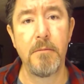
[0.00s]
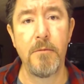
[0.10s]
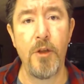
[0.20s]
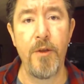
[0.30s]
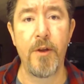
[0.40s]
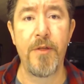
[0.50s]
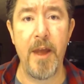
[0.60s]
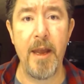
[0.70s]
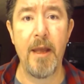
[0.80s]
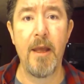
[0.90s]
do their
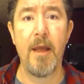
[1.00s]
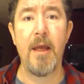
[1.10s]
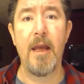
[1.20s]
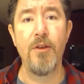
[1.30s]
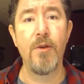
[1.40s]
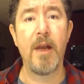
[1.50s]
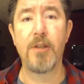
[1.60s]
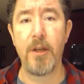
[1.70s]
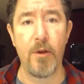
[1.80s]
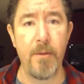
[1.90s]
thing, and you're
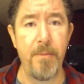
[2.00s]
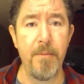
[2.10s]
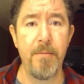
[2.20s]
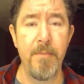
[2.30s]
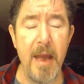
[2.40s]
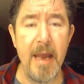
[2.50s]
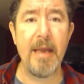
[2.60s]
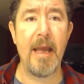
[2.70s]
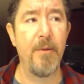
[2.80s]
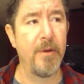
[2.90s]
actually going to
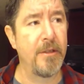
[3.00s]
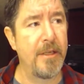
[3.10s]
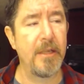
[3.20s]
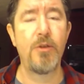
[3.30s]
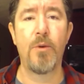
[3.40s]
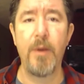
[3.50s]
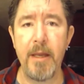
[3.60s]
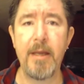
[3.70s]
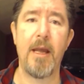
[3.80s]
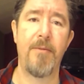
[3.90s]
make a residual
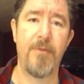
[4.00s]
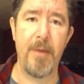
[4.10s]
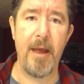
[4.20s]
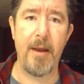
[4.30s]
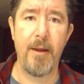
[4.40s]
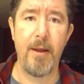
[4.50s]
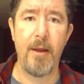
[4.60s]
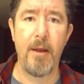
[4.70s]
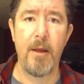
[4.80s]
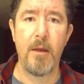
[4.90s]
income from that.
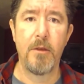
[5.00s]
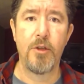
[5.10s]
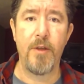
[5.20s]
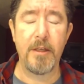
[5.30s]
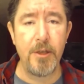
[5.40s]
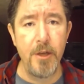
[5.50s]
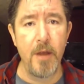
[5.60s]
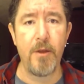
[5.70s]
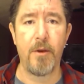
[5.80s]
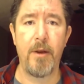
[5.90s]
So that's
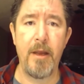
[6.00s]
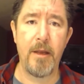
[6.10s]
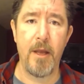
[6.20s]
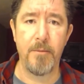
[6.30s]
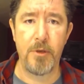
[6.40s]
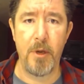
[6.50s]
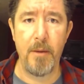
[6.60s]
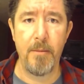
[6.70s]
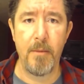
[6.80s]
another income stream.